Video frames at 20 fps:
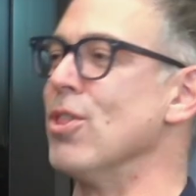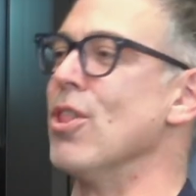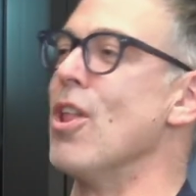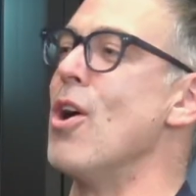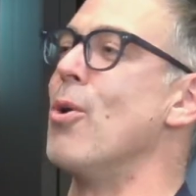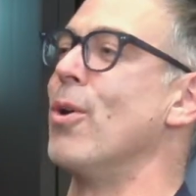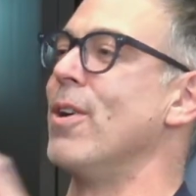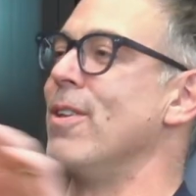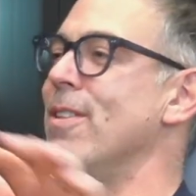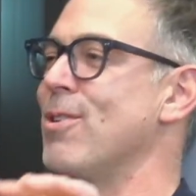
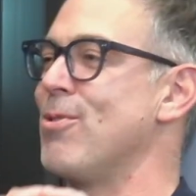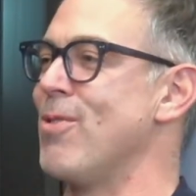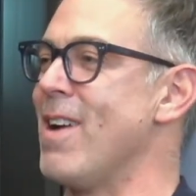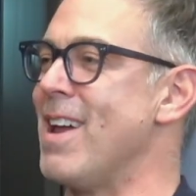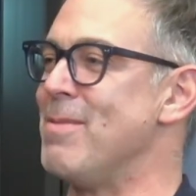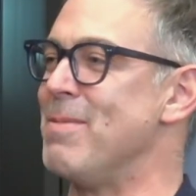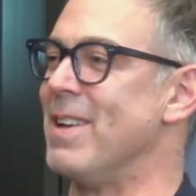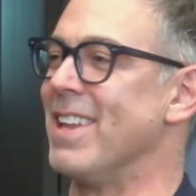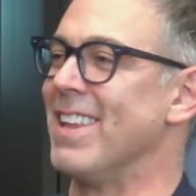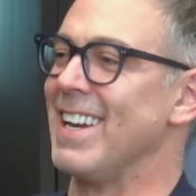lower the
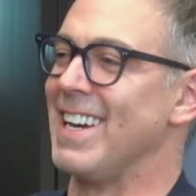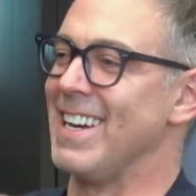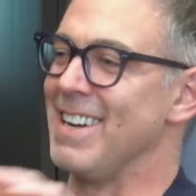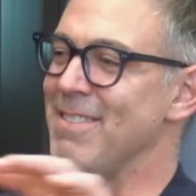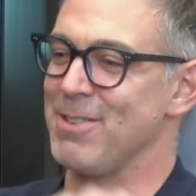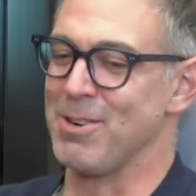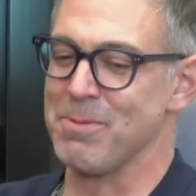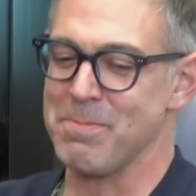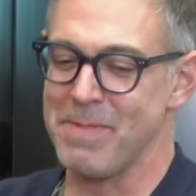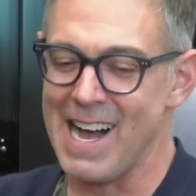credibility
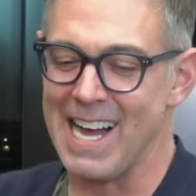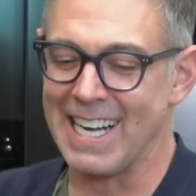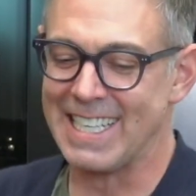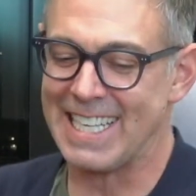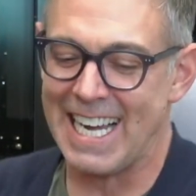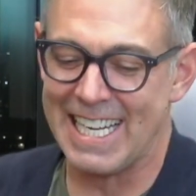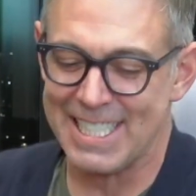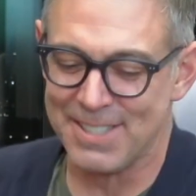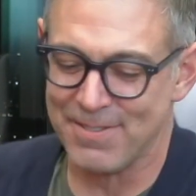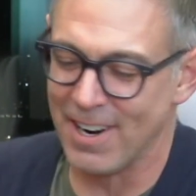of your
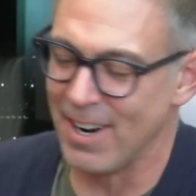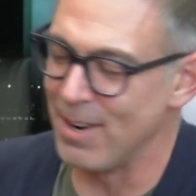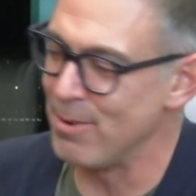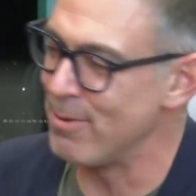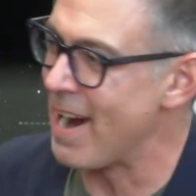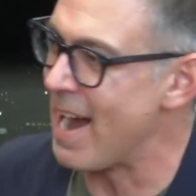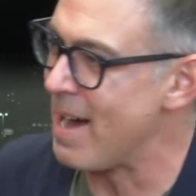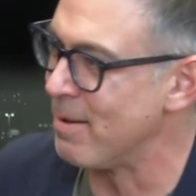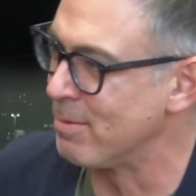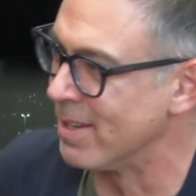podcast very
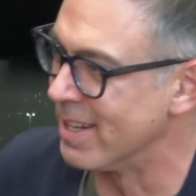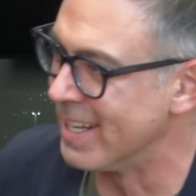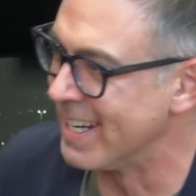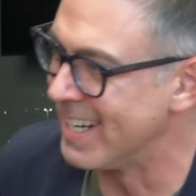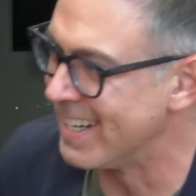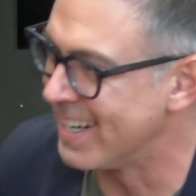rapidly.